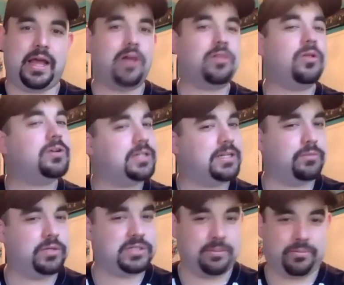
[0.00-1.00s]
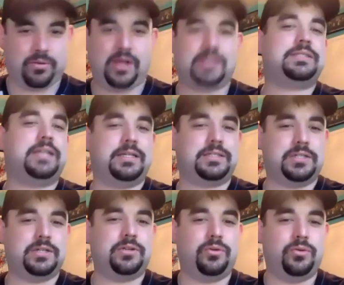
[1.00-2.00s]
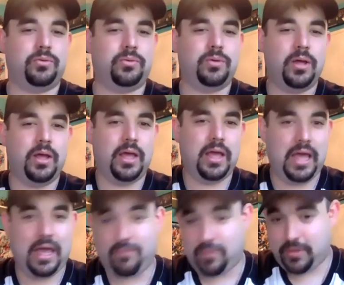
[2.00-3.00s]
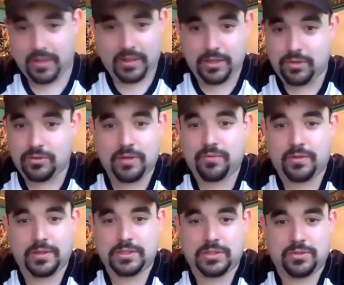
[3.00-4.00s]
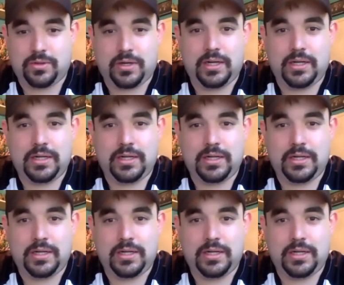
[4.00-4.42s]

How long was the process to do everything that you did for this story?